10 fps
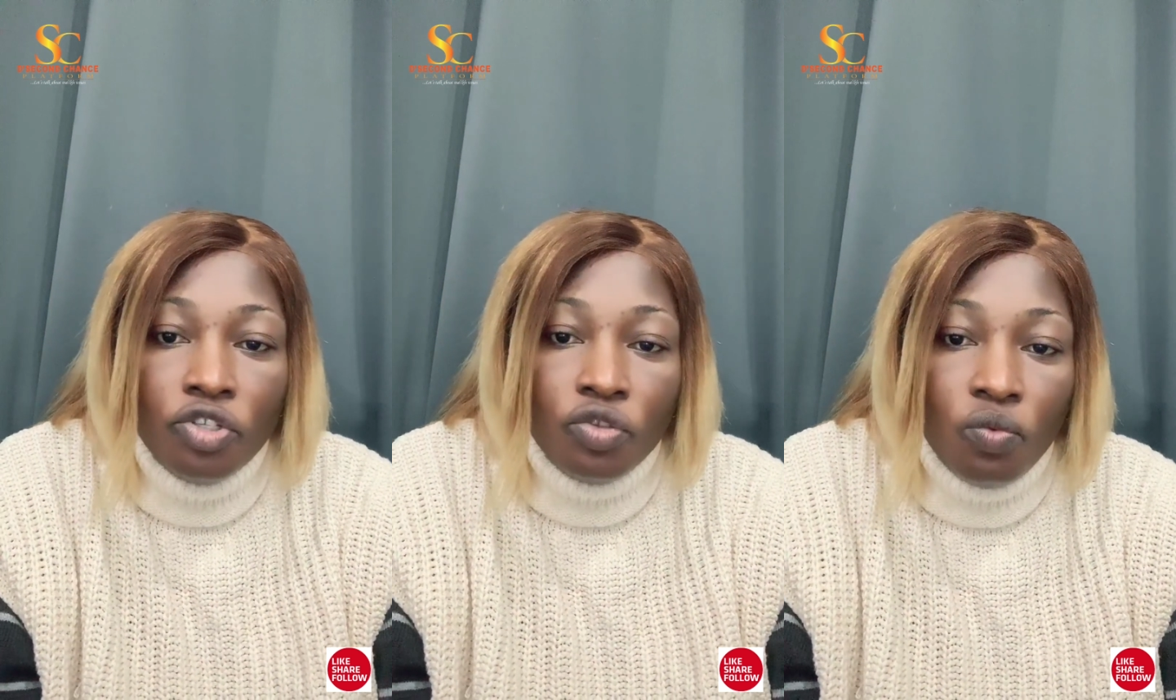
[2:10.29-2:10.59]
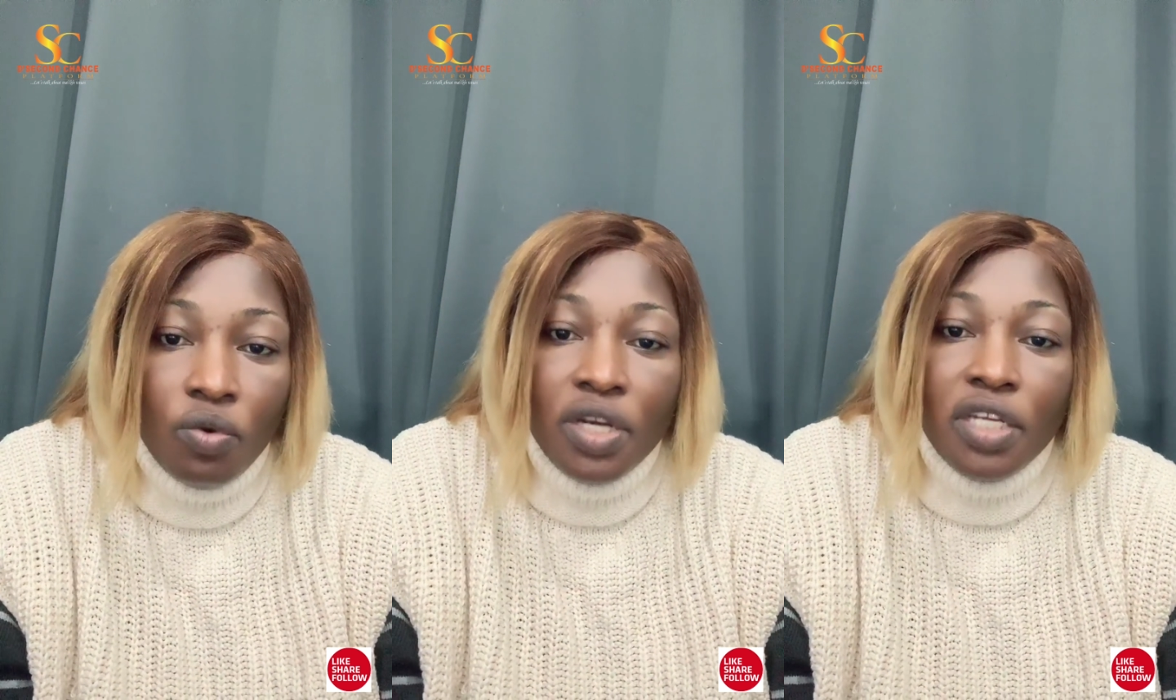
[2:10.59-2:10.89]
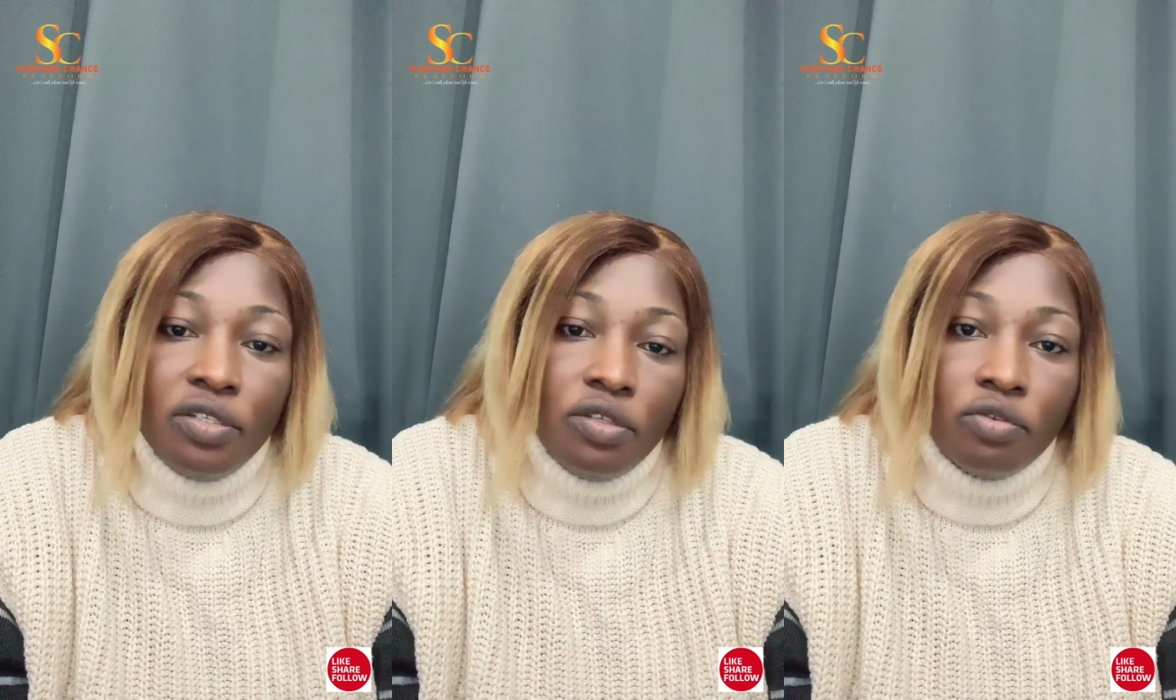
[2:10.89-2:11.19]
So, what
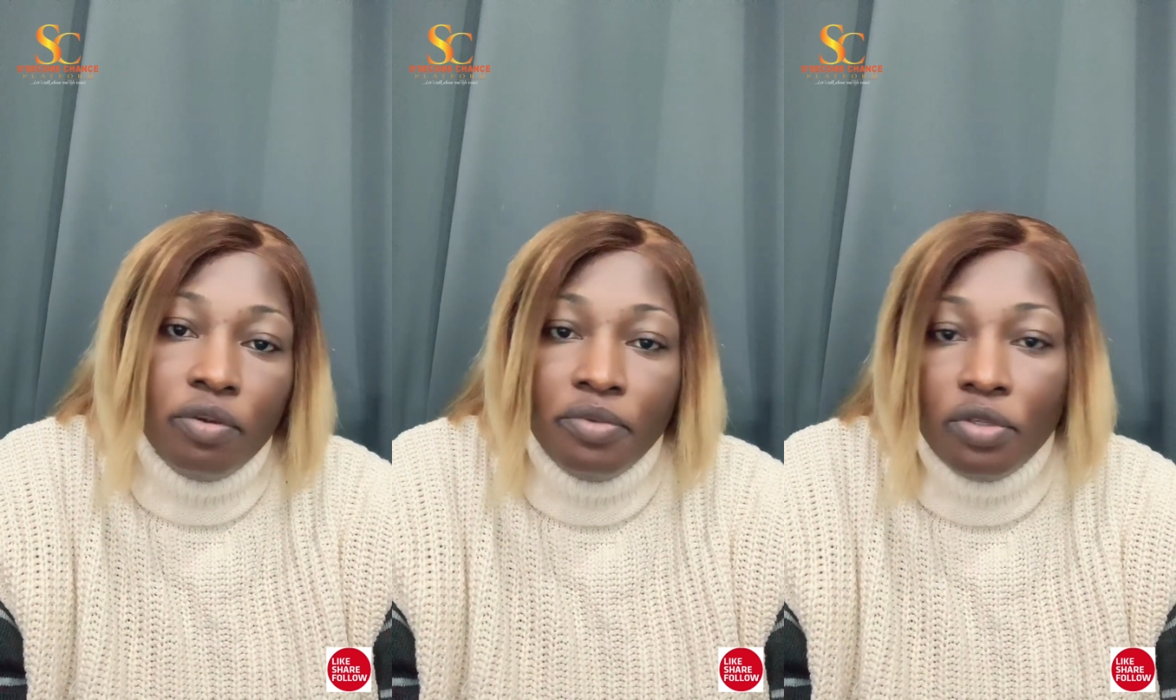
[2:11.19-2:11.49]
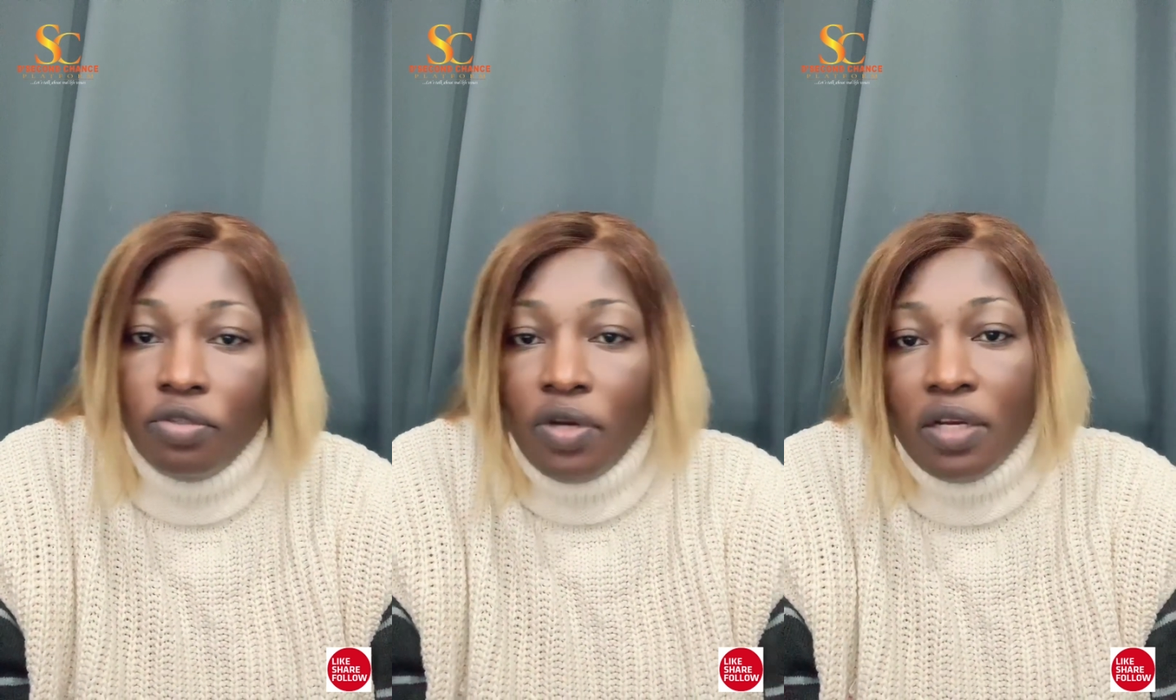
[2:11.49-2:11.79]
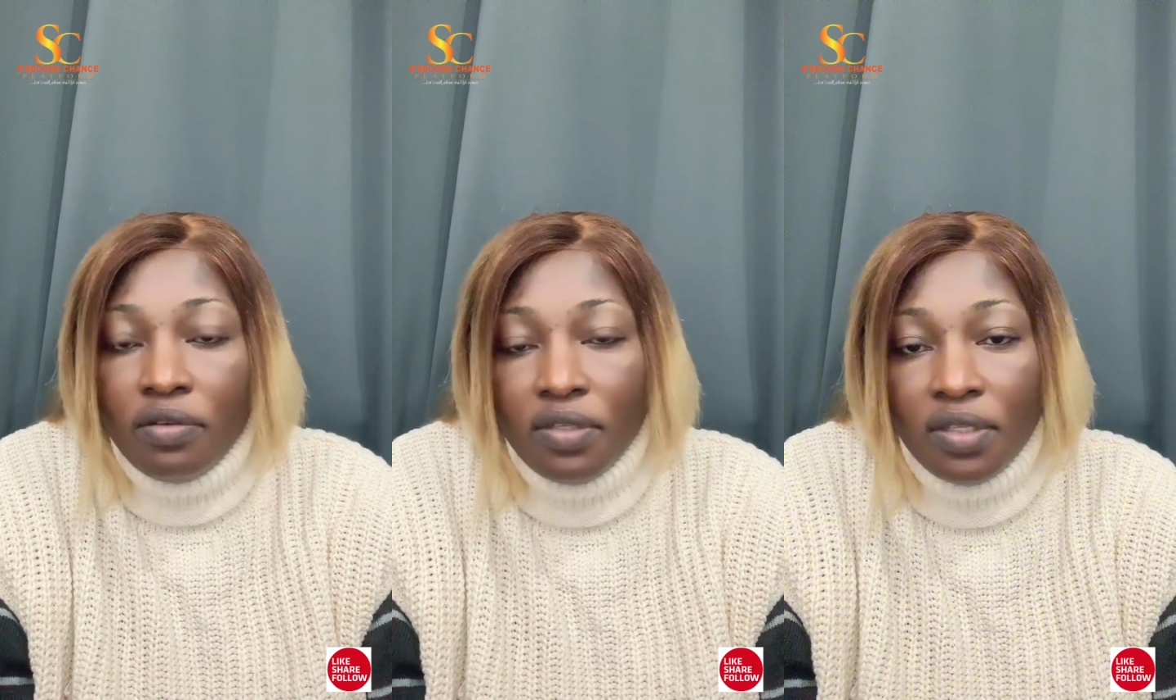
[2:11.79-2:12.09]
is the scripture
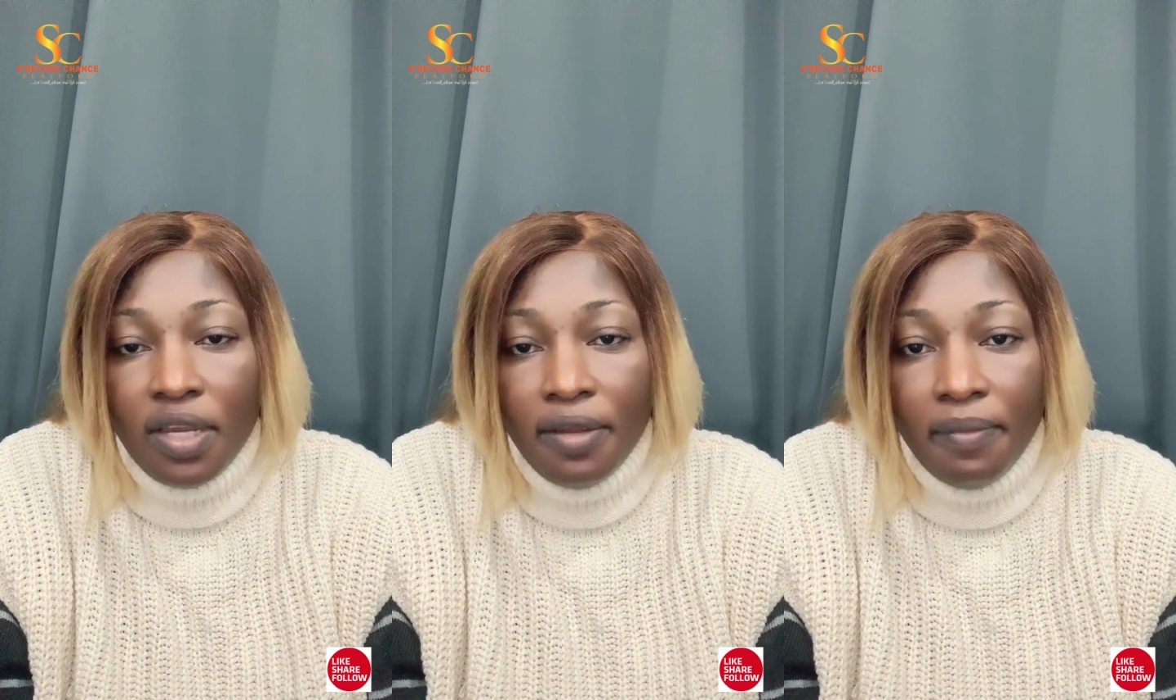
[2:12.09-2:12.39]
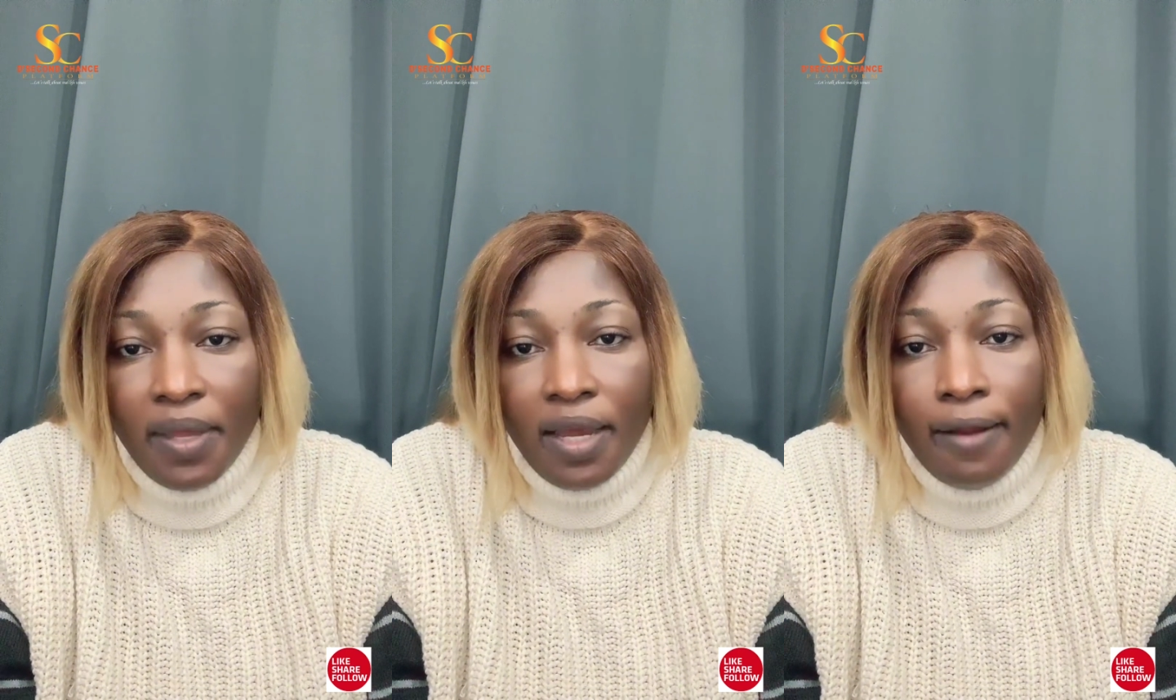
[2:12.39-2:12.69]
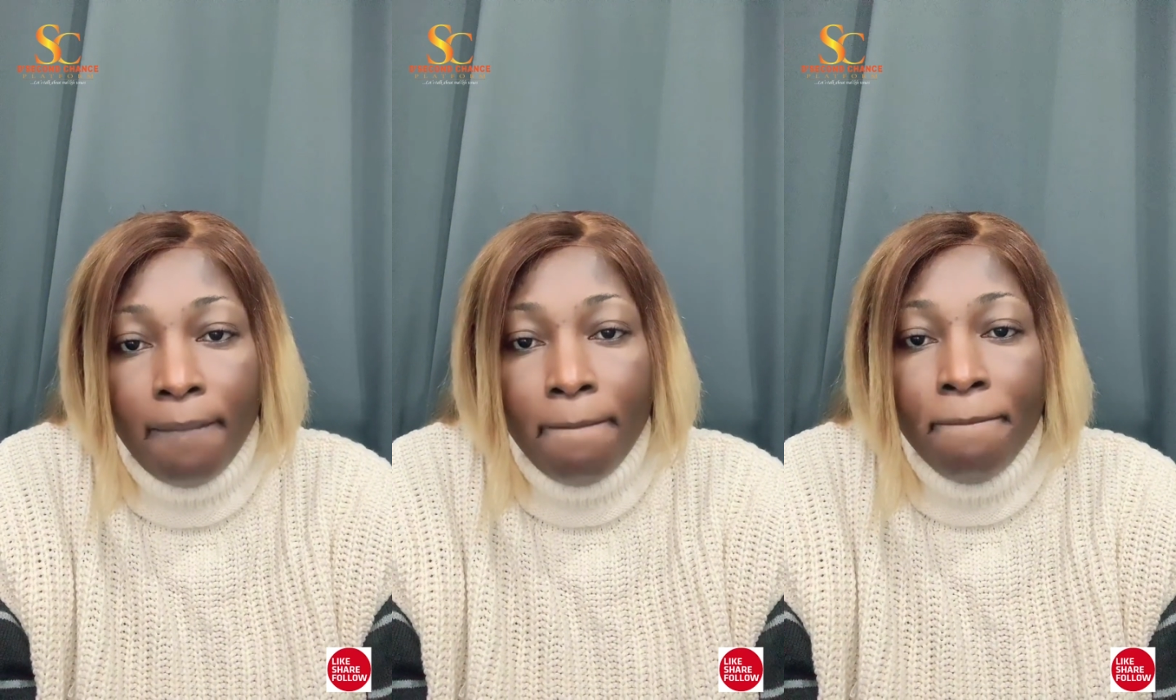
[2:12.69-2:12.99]
trying to say? Uh,